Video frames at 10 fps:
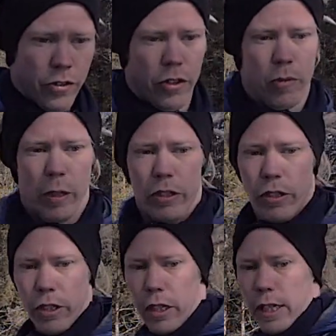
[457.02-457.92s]
So you want
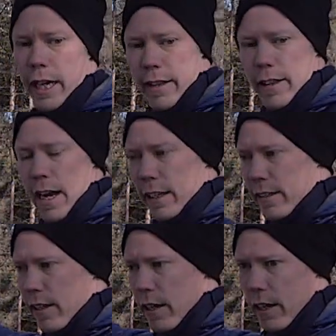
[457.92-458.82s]
to get
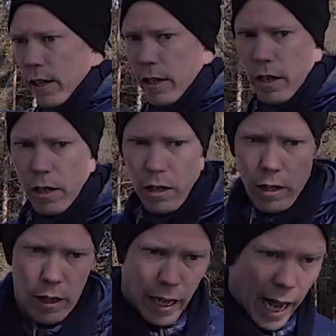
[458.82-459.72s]
that
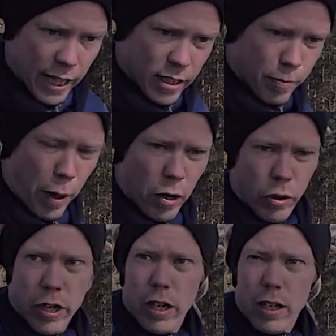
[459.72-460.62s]
last
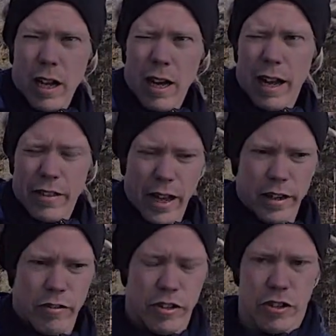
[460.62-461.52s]
power at the
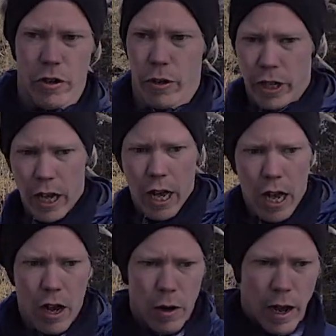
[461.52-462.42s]
end of the stroke,
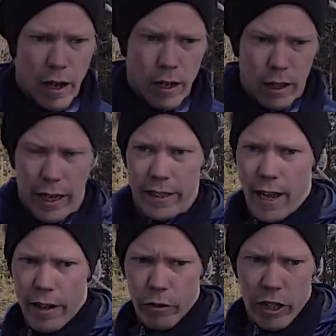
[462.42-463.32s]
late
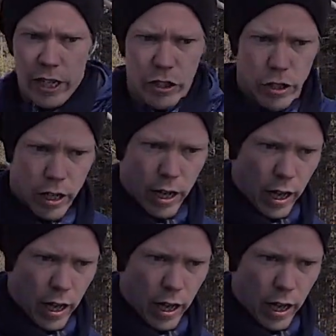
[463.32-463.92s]
hand rotation,